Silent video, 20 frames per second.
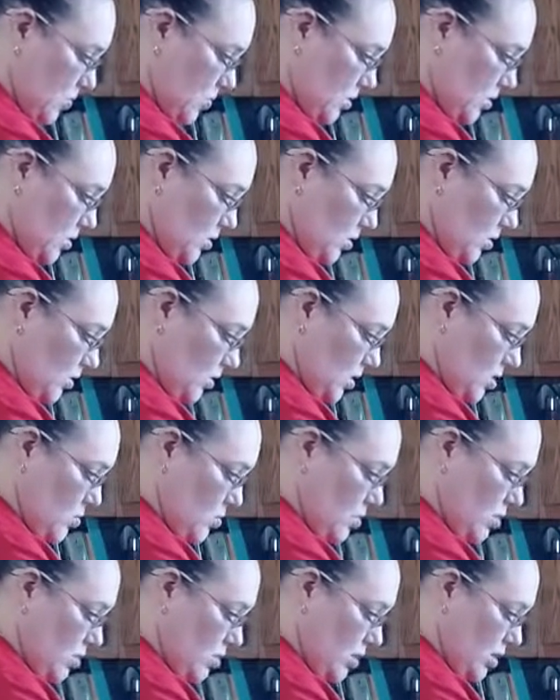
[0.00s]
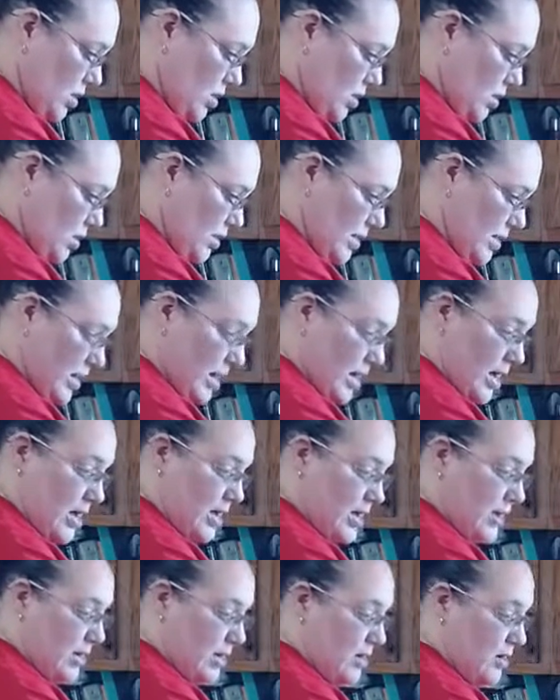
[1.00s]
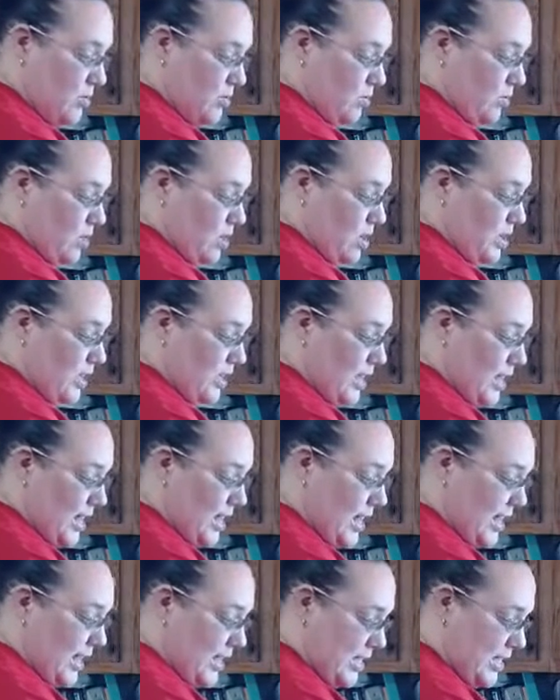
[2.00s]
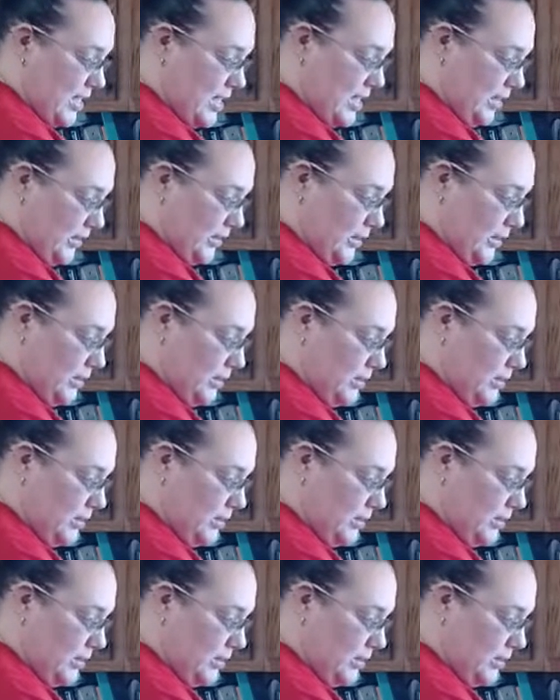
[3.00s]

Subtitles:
slow cook, we're on high heat,